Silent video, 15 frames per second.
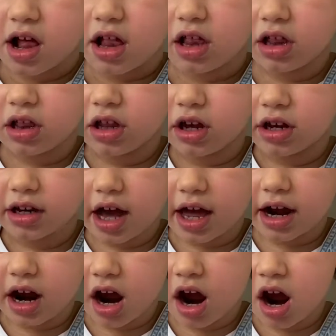Look at
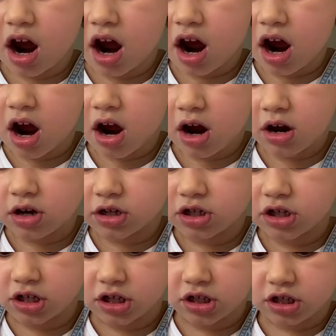her.
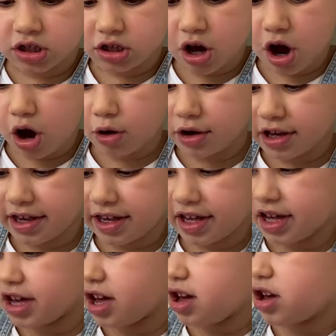She's so
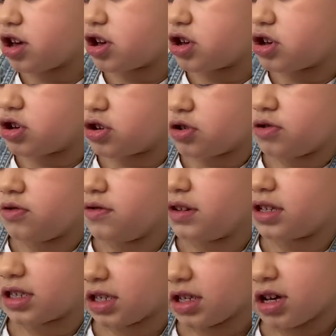cute.
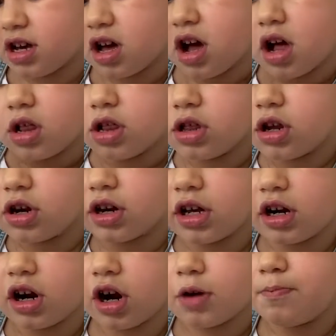Look at
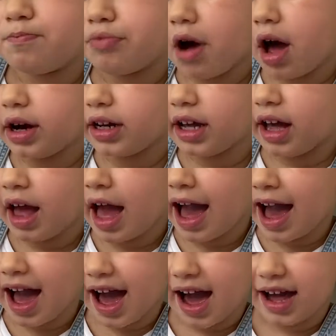her bunny
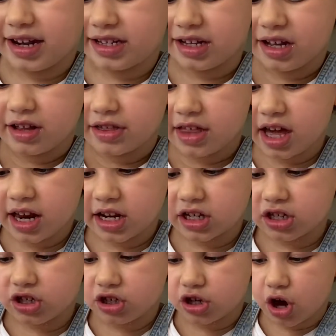hat. That is
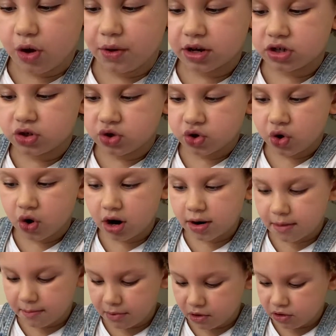so
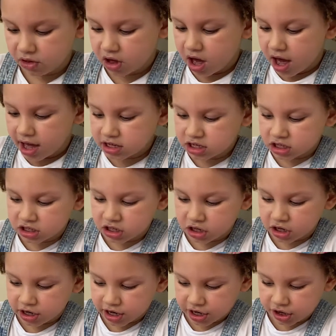adorable. And just
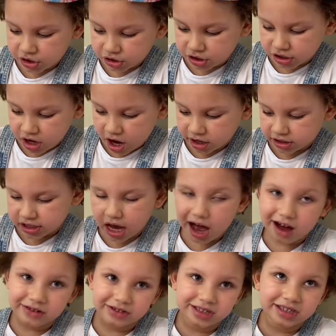look at her socks.
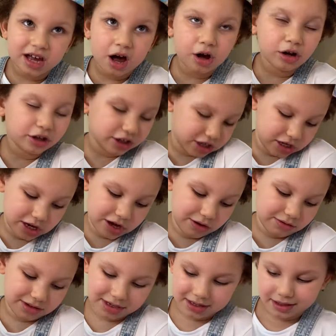Oh, so cute.
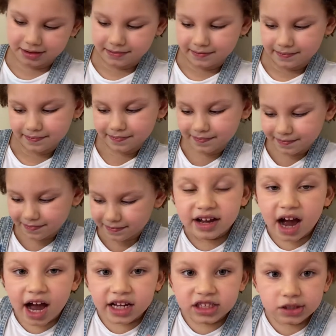
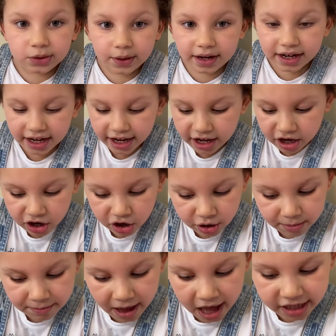Guys, you want to hear her
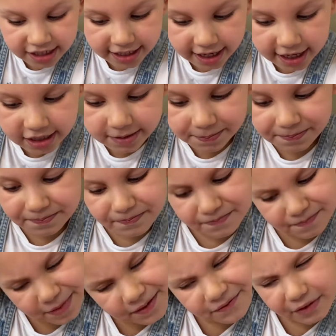message?
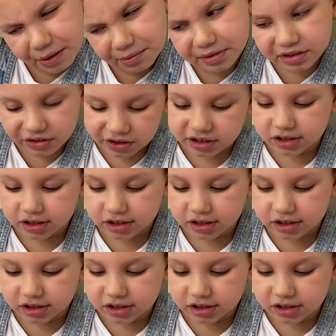Before we do her